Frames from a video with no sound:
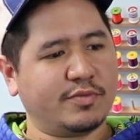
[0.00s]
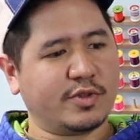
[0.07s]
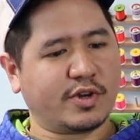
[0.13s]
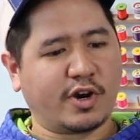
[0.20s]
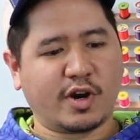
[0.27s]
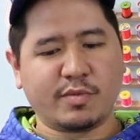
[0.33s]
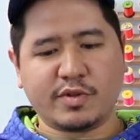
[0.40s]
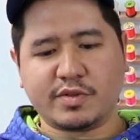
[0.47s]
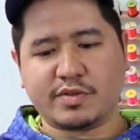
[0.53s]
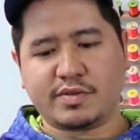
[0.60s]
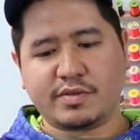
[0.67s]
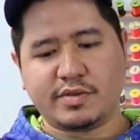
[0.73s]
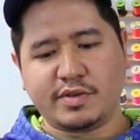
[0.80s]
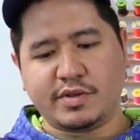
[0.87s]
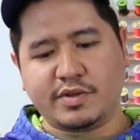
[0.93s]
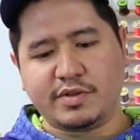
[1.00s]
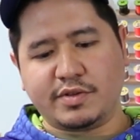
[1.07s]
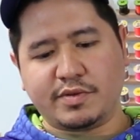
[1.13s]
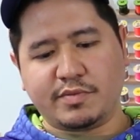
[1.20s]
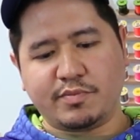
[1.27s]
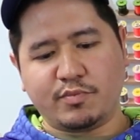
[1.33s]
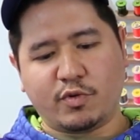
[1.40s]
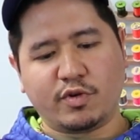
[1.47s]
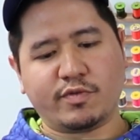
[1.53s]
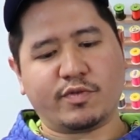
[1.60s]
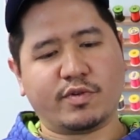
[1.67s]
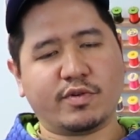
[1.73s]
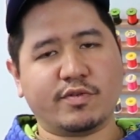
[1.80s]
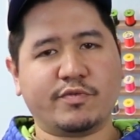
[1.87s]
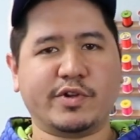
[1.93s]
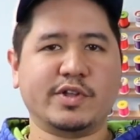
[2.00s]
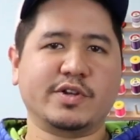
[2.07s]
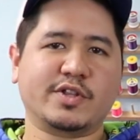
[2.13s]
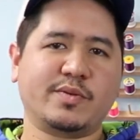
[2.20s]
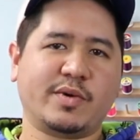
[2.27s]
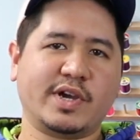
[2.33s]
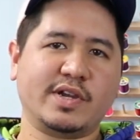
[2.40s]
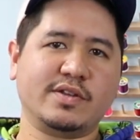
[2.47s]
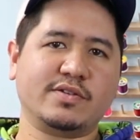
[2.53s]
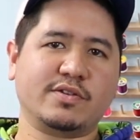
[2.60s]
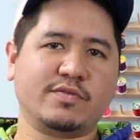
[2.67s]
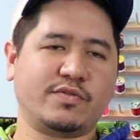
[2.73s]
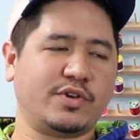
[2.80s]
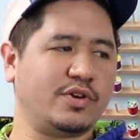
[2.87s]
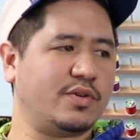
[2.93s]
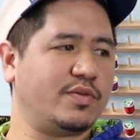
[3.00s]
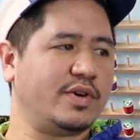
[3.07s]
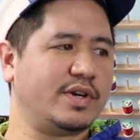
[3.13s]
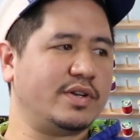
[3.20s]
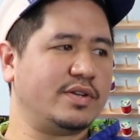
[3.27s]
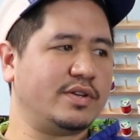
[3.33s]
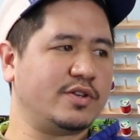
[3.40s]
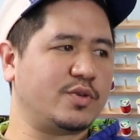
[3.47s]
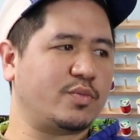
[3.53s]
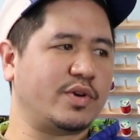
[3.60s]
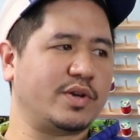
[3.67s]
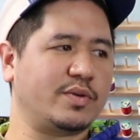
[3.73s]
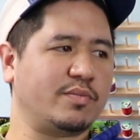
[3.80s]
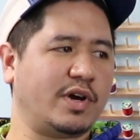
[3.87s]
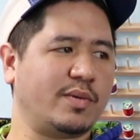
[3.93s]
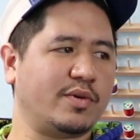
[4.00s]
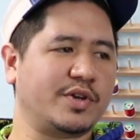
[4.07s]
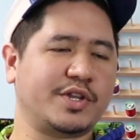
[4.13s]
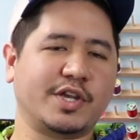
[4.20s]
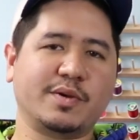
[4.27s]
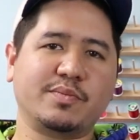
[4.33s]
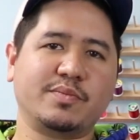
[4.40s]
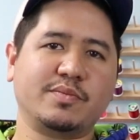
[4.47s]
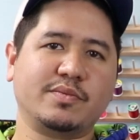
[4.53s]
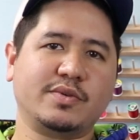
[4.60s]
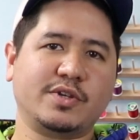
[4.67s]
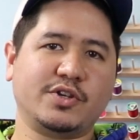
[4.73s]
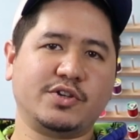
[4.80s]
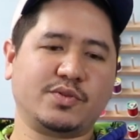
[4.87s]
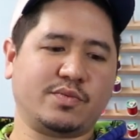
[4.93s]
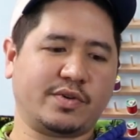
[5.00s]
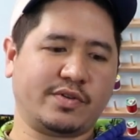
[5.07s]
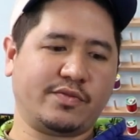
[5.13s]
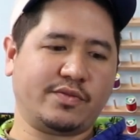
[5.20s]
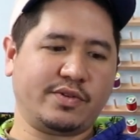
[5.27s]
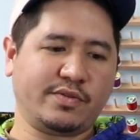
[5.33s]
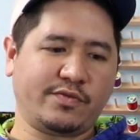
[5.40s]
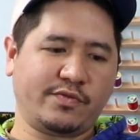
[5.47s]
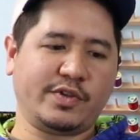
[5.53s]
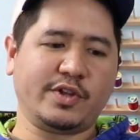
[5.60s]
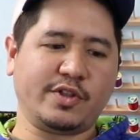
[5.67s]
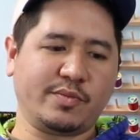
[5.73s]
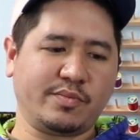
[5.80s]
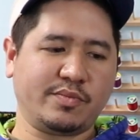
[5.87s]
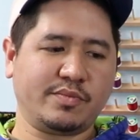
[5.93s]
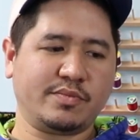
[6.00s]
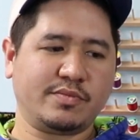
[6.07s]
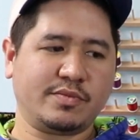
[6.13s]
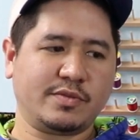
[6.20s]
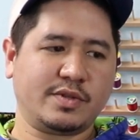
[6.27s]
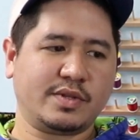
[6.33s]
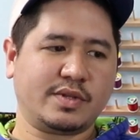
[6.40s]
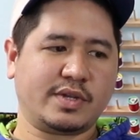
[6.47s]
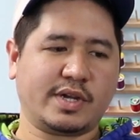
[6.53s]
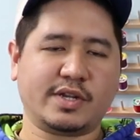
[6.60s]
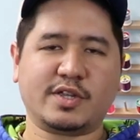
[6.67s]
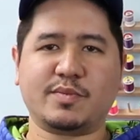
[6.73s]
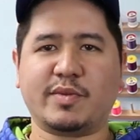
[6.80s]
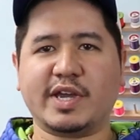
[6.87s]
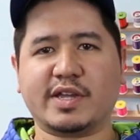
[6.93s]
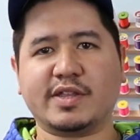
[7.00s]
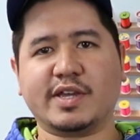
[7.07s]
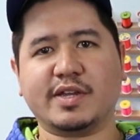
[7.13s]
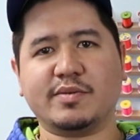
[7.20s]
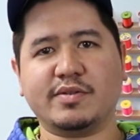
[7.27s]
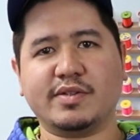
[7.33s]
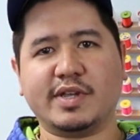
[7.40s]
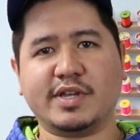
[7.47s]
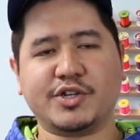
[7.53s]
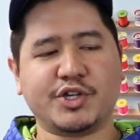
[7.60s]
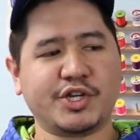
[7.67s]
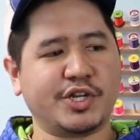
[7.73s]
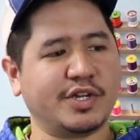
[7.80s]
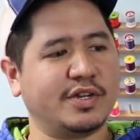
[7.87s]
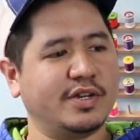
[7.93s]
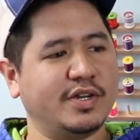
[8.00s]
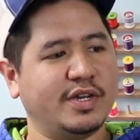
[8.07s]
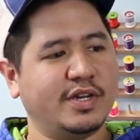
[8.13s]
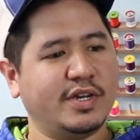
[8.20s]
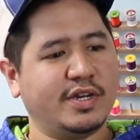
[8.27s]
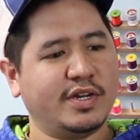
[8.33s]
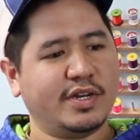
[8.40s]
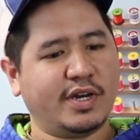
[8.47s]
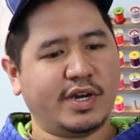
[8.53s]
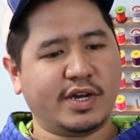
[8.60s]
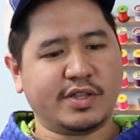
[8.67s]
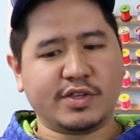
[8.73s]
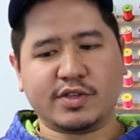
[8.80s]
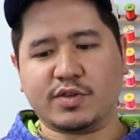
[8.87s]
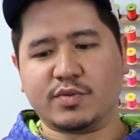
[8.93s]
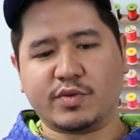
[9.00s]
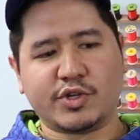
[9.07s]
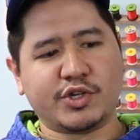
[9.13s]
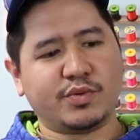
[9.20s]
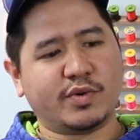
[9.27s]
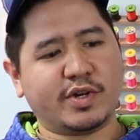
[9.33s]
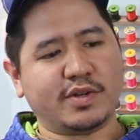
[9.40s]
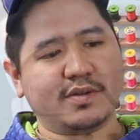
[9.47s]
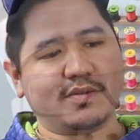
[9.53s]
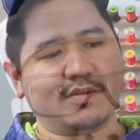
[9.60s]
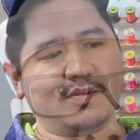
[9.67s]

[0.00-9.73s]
The carbon's used more for feeling the bite, so if you don't want a spring bobber tip, you just want to feel them kind of smack that jig, this is what you want.